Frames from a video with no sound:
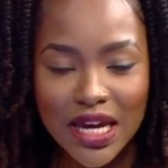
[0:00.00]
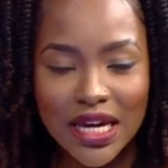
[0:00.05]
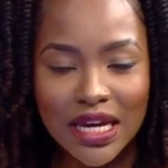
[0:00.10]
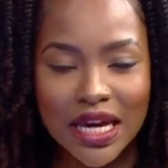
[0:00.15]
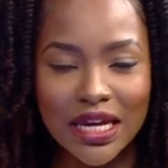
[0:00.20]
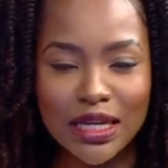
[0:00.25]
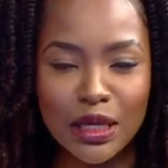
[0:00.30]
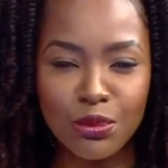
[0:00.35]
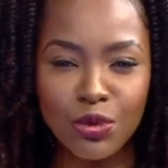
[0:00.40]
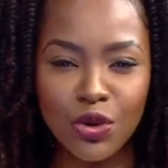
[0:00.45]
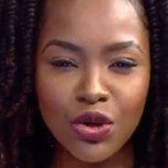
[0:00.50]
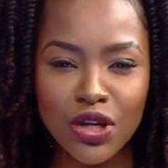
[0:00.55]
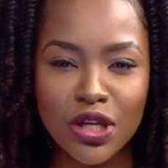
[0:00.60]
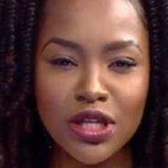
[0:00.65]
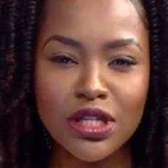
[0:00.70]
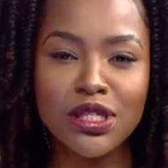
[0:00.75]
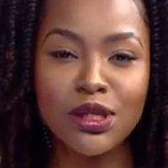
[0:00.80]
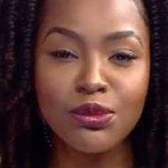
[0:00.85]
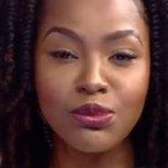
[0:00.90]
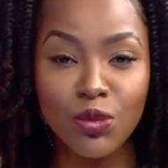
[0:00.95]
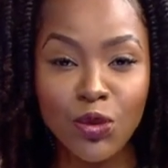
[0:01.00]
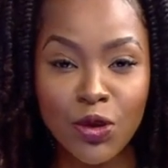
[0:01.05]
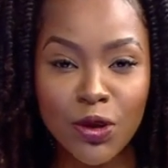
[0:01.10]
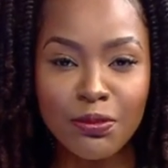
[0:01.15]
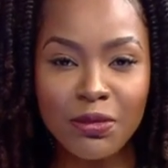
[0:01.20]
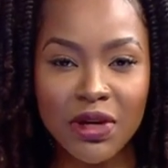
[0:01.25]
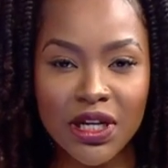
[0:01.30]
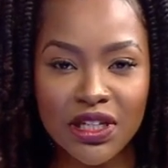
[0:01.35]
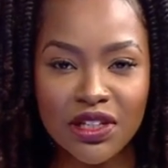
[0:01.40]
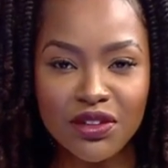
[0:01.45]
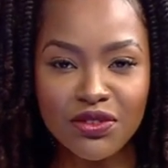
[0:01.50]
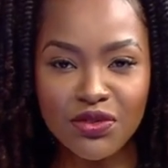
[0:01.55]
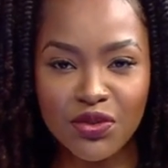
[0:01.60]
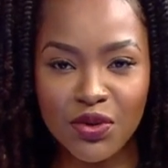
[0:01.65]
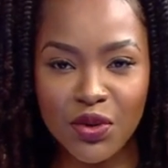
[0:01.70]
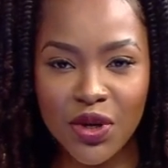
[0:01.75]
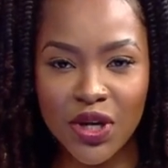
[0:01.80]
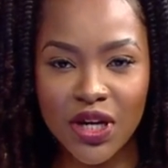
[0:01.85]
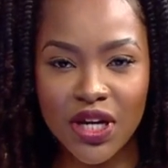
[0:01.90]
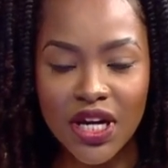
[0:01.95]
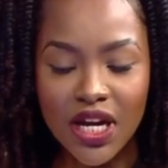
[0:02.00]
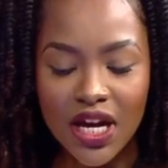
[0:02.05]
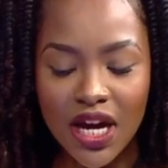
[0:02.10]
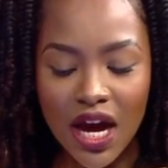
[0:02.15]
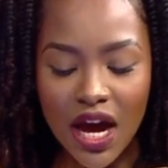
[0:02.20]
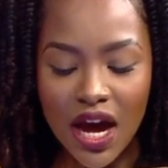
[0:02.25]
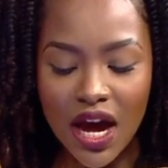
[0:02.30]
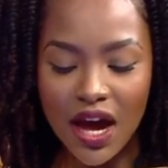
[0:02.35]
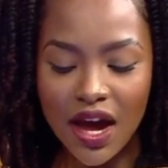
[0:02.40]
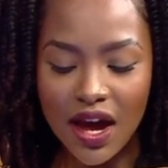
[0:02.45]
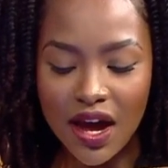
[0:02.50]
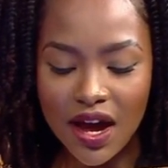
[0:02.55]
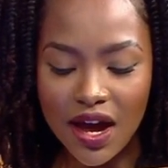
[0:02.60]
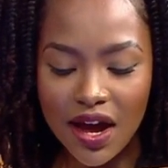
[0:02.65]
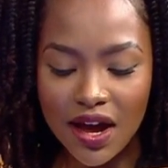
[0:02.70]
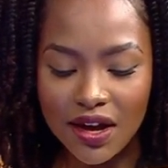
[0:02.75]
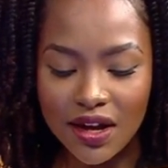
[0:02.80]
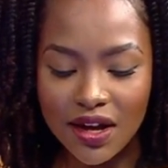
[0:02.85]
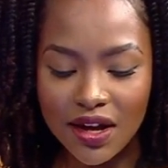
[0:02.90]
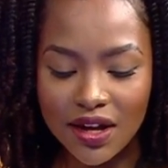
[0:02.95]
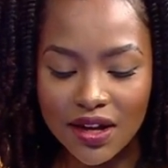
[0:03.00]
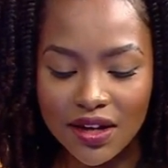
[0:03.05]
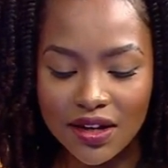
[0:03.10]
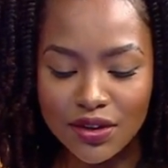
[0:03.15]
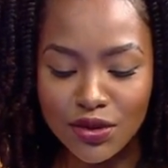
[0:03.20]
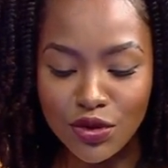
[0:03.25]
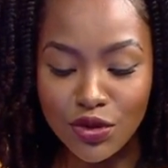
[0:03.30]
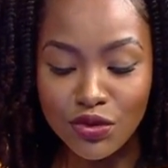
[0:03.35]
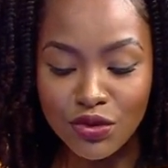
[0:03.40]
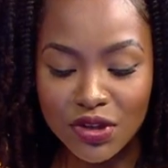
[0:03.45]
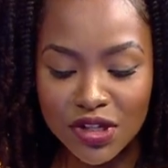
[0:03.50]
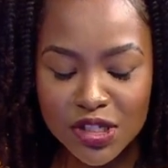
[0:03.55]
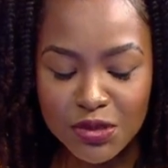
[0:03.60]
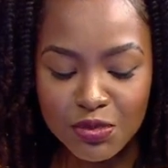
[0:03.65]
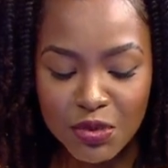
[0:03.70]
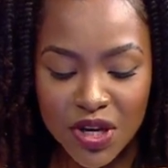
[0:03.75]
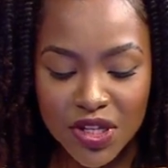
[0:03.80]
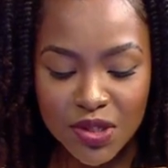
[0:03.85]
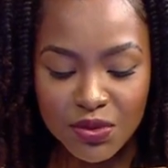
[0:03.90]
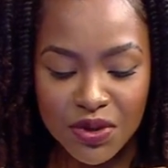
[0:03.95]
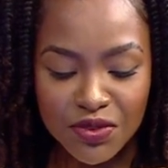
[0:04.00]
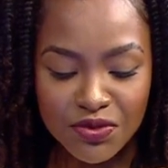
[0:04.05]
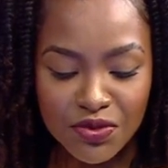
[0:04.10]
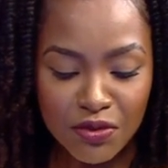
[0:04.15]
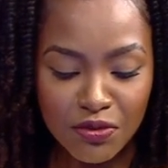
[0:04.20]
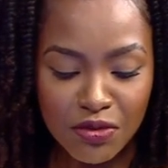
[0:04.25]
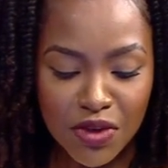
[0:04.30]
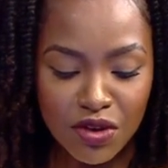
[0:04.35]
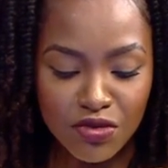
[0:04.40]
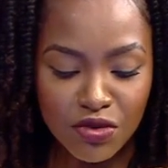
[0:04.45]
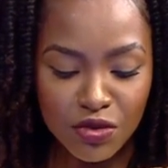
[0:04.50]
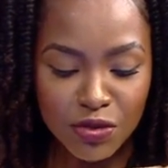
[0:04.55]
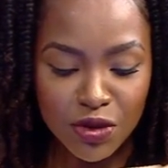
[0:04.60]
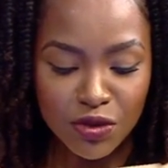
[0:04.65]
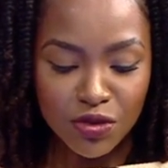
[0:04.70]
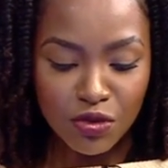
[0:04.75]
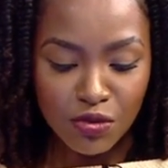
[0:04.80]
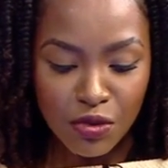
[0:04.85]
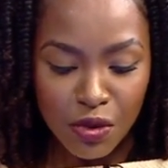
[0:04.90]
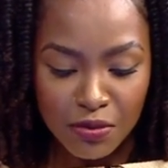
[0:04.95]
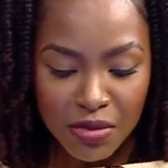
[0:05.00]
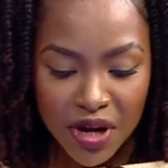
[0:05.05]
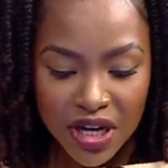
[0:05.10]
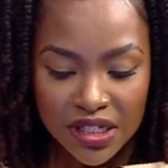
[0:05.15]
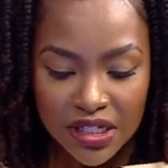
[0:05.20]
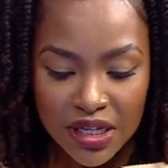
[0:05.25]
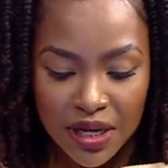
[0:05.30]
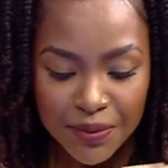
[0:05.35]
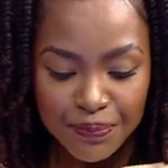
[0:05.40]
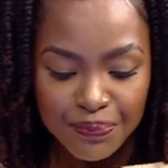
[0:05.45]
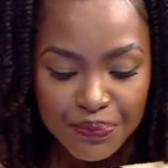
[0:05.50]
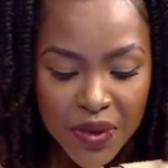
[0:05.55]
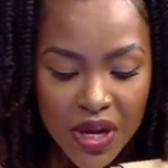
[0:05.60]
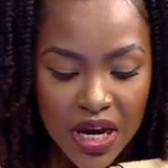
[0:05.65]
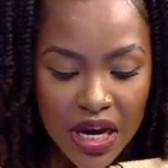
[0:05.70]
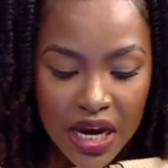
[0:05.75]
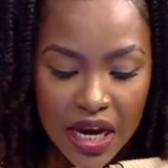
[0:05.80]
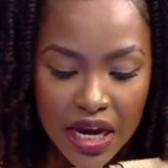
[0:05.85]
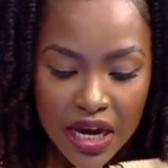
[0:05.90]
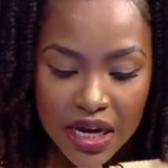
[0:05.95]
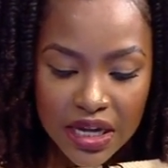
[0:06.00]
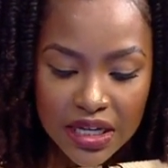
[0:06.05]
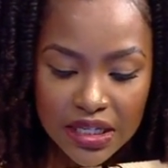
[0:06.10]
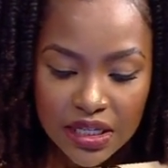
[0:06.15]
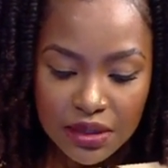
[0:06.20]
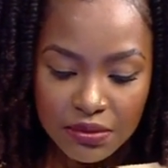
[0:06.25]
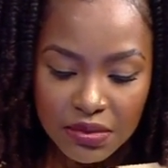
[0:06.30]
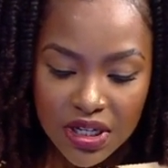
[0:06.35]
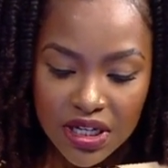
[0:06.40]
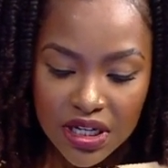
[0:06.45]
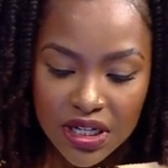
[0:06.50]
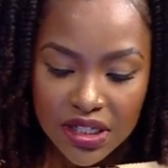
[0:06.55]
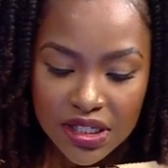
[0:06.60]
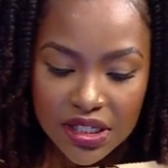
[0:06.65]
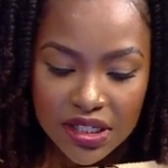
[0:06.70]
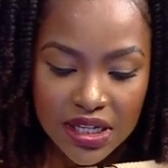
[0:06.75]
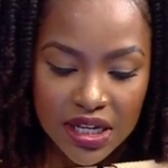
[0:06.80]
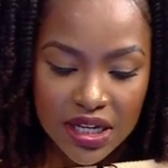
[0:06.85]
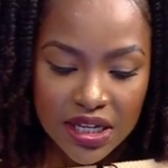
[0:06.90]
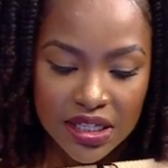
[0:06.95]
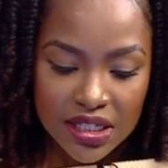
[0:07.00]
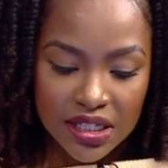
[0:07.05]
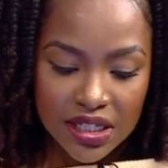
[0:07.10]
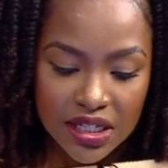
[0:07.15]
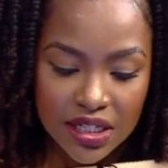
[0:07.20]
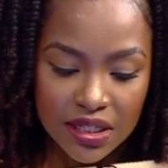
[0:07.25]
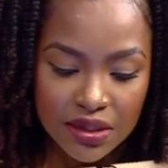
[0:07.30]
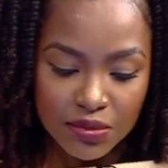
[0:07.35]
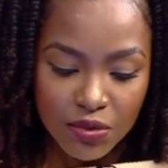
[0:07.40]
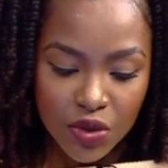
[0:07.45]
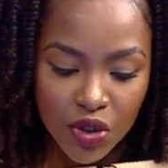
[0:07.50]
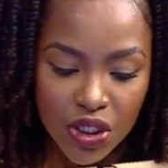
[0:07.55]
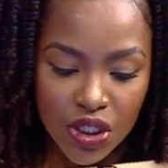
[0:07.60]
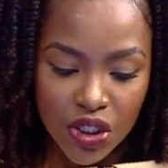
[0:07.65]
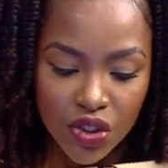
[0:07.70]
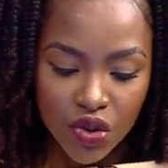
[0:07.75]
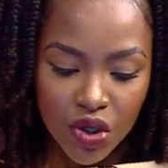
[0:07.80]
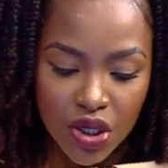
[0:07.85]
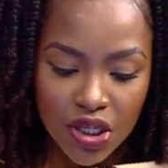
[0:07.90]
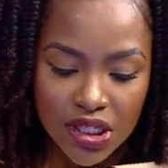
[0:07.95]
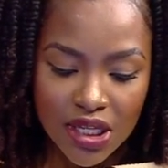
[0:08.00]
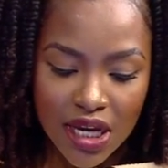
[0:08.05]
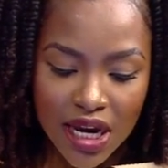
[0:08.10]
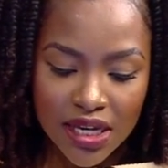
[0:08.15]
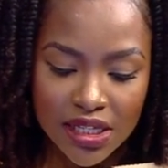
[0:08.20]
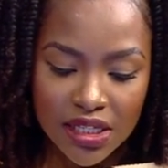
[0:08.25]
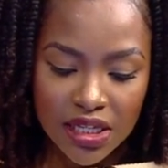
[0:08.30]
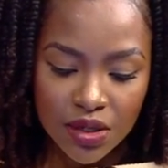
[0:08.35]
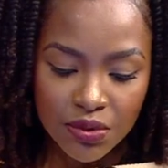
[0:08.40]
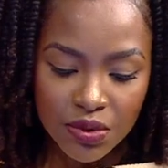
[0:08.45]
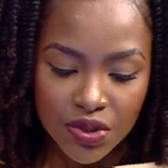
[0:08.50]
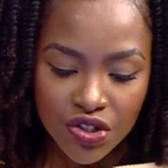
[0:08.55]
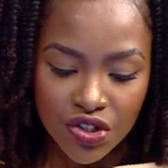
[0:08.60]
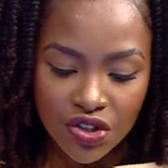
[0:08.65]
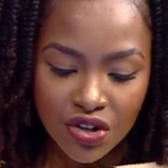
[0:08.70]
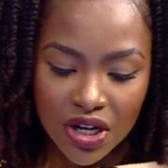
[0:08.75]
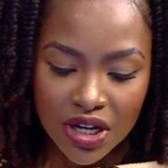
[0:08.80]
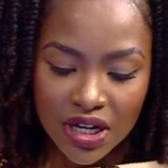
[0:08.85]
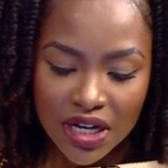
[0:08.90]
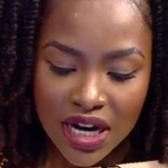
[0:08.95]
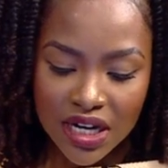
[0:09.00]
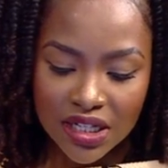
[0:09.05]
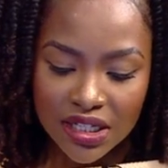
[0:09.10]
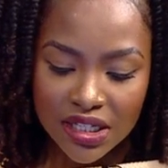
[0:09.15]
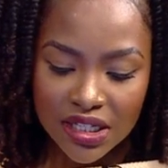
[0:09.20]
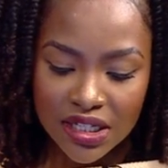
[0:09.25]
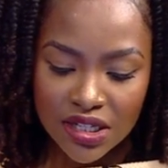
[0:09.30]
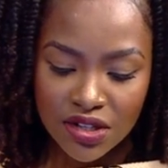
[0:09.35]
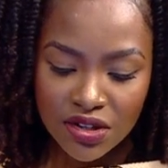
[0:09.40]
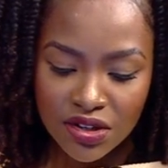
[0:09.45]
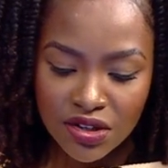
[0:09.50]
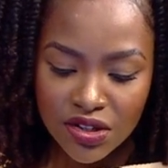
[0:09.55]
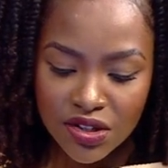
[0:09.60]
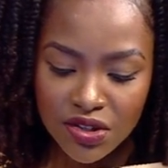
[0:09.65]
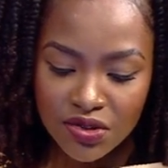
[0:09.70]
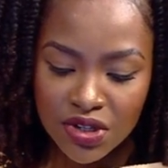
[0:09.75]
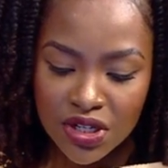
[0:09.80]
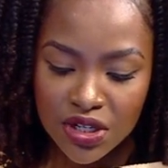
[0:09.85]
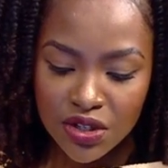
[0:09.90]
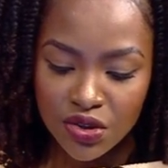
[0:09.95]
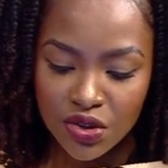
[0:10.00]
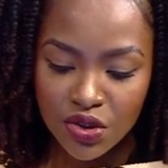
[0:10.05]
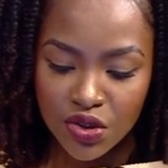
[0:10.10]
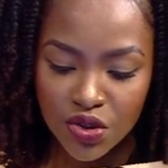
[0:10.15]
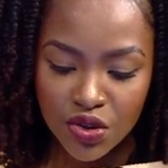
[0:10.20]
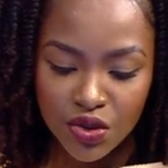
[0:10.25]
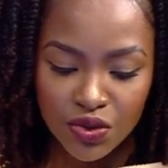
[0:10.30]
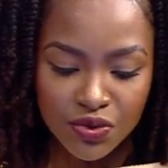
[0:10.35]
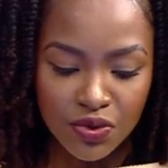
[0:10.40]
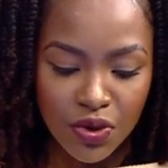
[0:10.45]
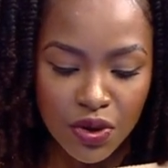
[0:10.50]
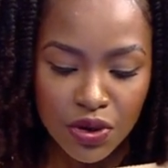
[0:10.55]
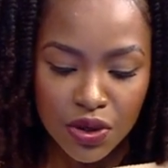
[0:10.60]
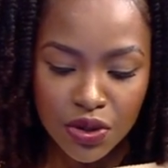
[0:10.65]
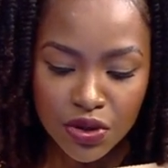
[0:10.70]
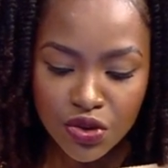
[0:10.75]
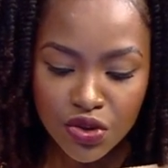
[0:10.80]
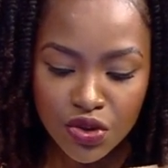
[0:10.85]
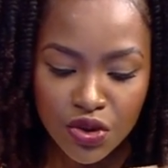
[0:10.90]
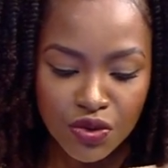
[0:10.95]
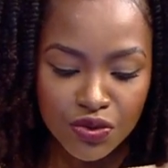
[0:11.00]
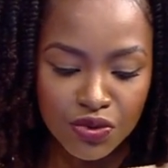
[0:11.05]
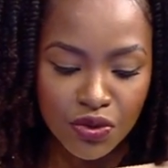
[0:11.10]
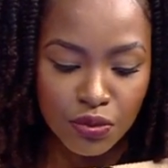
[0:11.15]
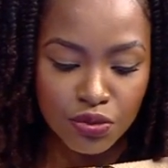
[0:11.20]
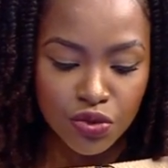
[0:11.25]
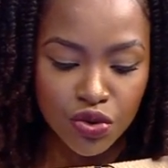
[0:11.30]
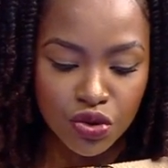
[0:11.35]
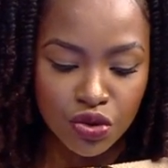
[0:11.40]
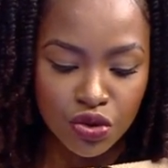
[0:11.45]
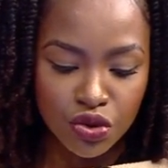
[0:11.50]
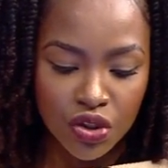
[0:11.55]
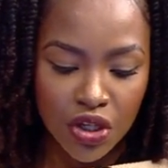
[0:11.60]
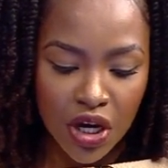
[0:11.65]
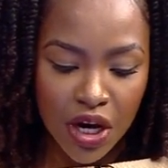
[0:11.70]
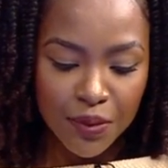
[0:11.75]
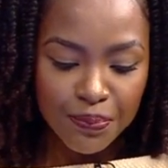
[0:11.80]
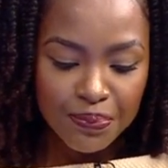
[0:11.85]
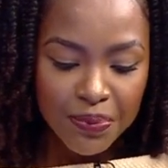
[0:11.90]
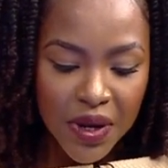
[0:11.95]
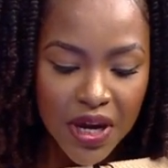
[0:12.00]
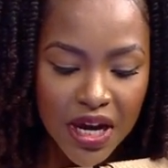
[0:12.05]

Kenya borrowing some more money for a new expressway from Nairobi to Mombasa. Someone else says, good morning, Joyce. Isaac Washira, glad to see you on screen as usual, following the show from Juja.